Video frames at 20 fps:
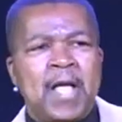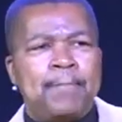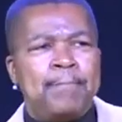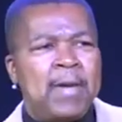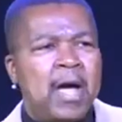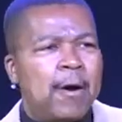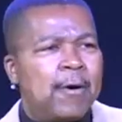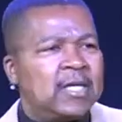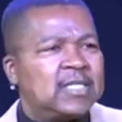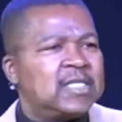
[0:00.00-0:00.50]

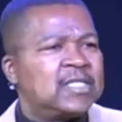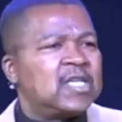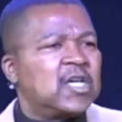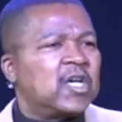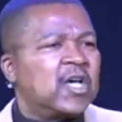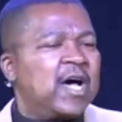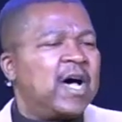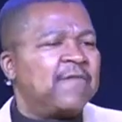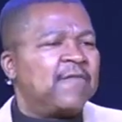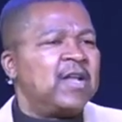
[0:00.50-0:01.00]
Marriage is a
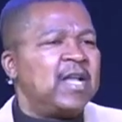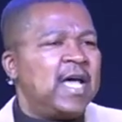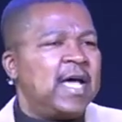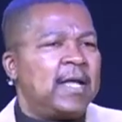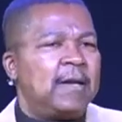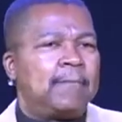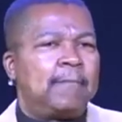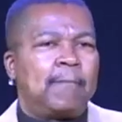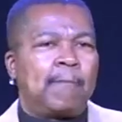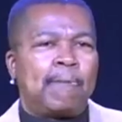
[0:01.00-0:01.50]

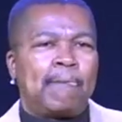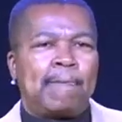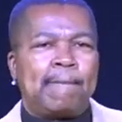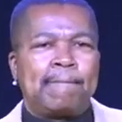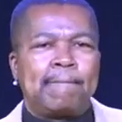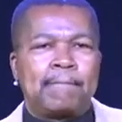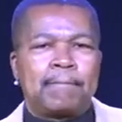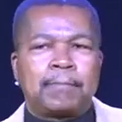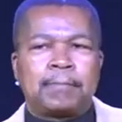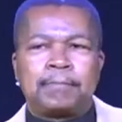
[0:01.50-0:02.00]
covenant.
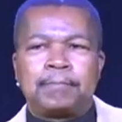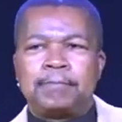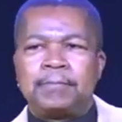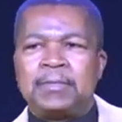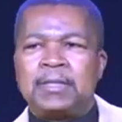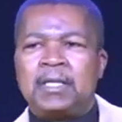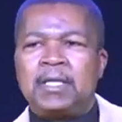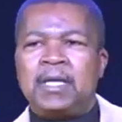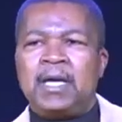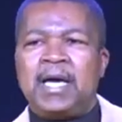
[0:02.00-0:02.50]

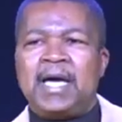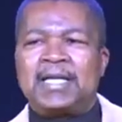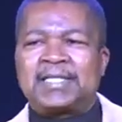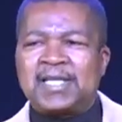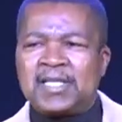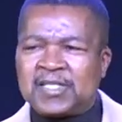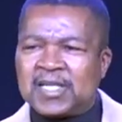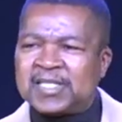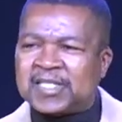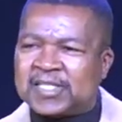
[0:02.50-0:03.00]
It's
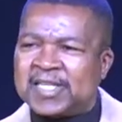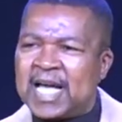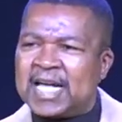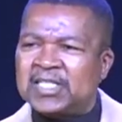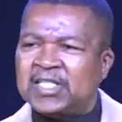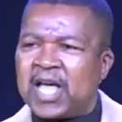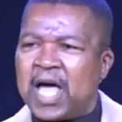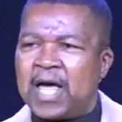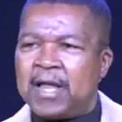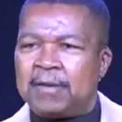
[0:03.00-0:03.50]
a
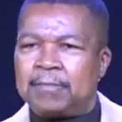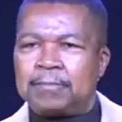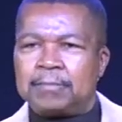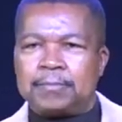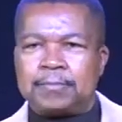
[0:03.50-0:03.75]
decision.